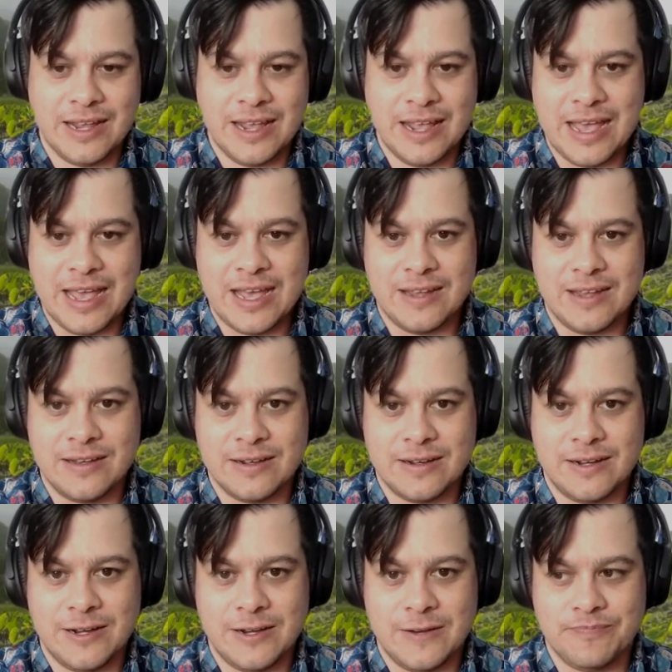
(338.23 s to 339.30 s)

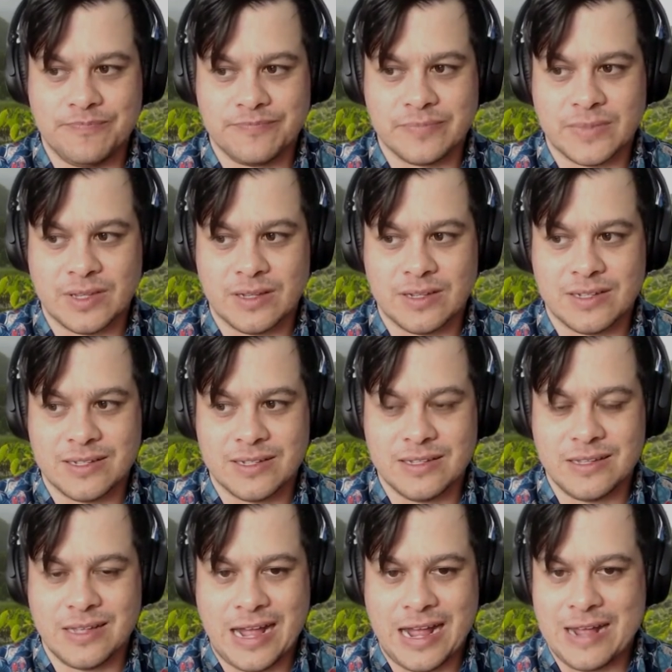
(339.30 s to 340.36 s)
And
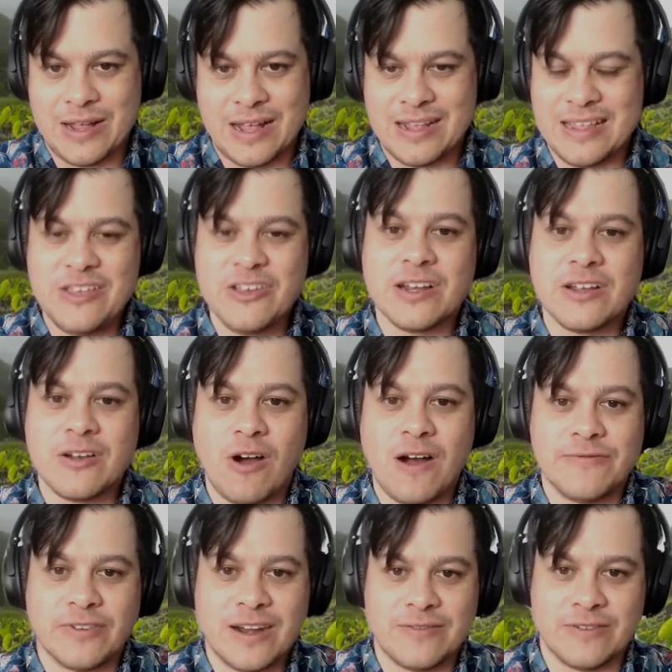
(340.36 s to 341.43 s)
you could go on
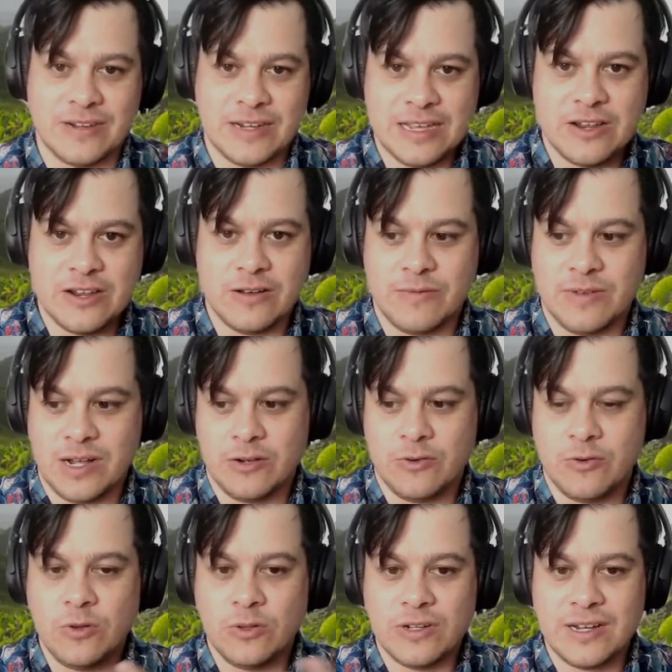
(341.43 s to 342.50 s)
forever. You know, a
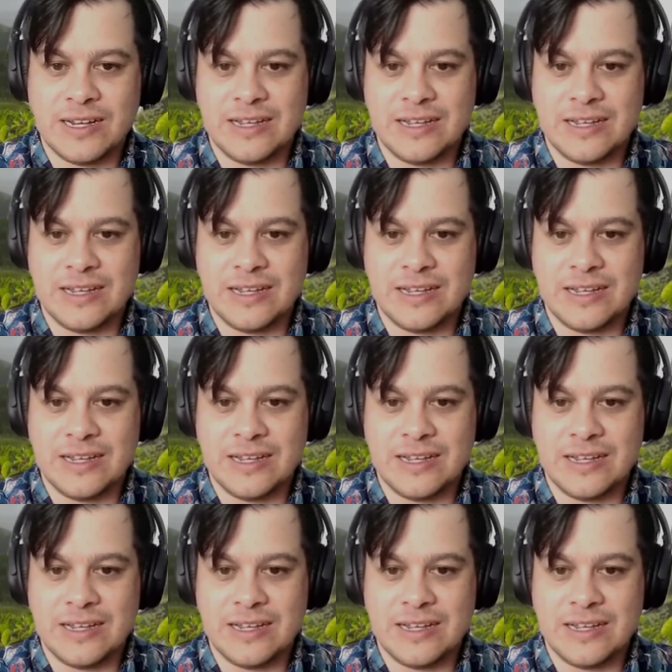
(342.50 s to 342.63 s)
hula,